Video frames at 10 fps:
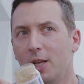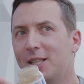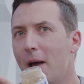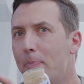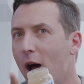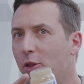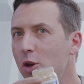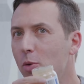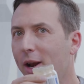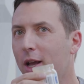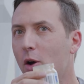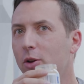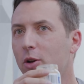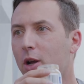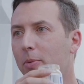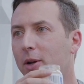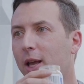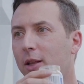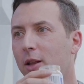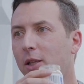Does that bother you when I go in your cupboard
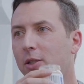and get